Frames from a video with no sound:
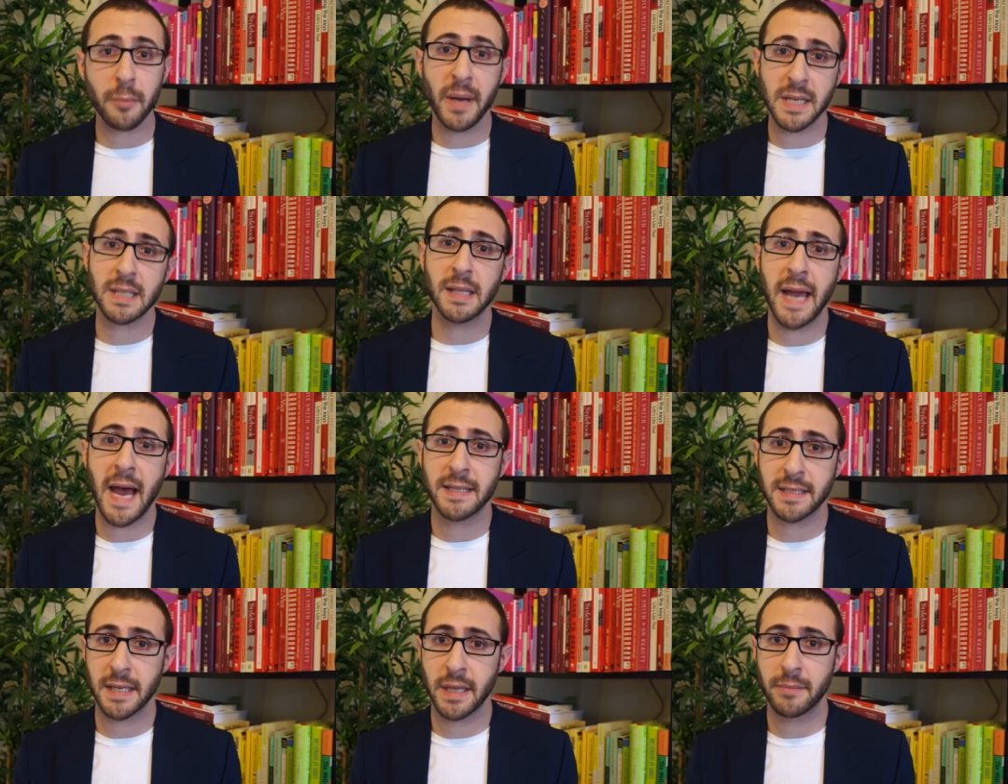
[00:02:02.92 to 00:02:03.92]
you're basically
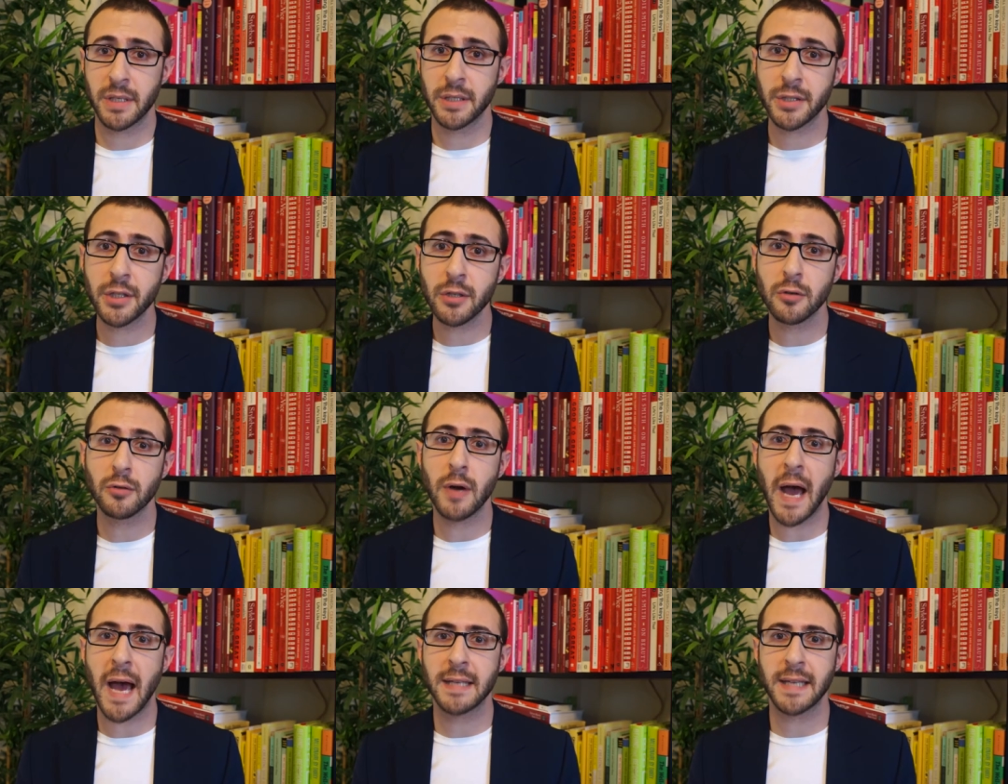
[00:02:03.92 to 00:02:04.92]
asking them to do
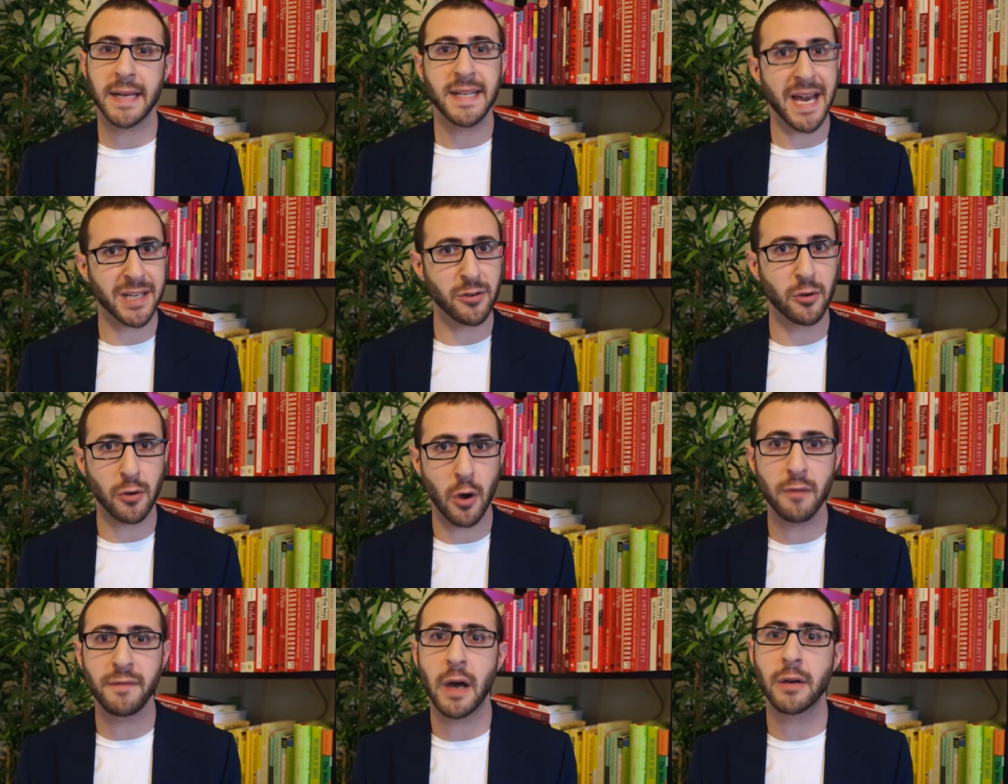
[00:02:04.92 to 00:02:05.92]
as a technical
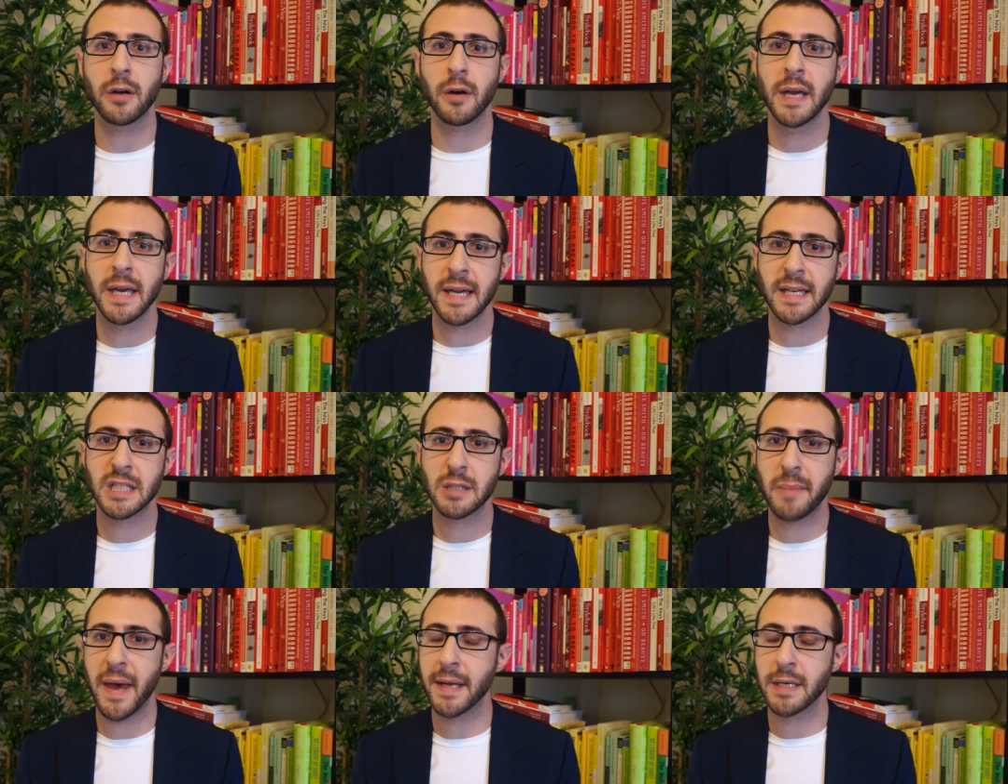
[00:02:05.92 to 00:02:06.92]
co-founder is
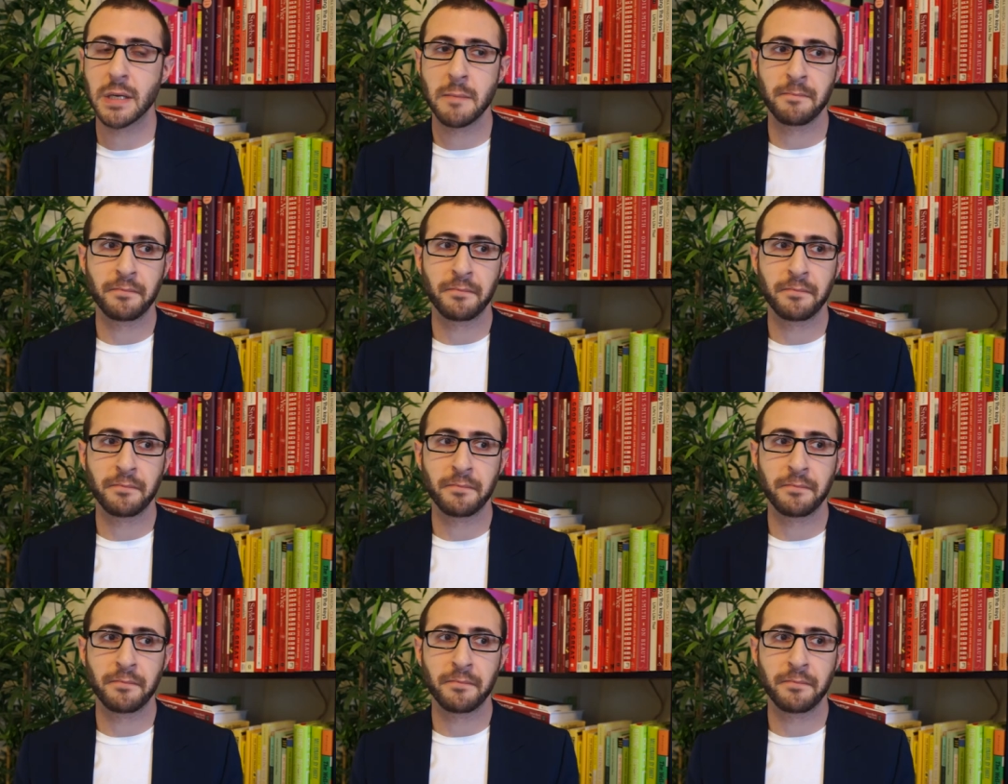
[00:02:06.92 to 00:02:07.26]
spend